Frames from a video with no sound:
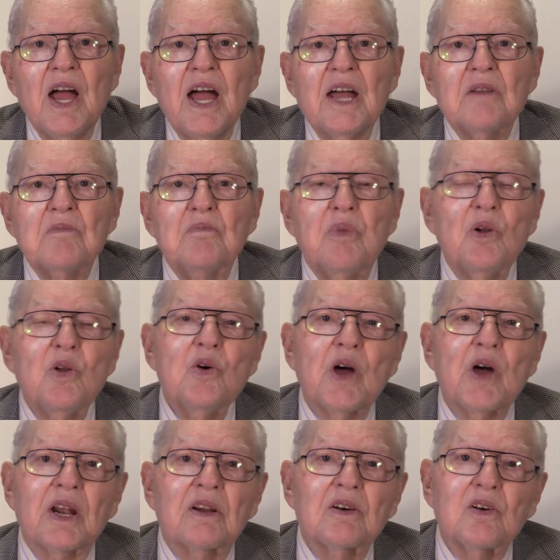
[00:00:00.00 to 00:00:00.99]
and blew
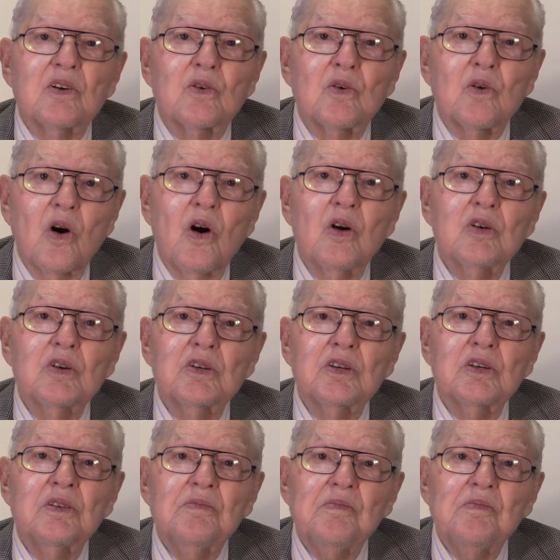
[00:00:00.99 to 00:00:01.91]
it across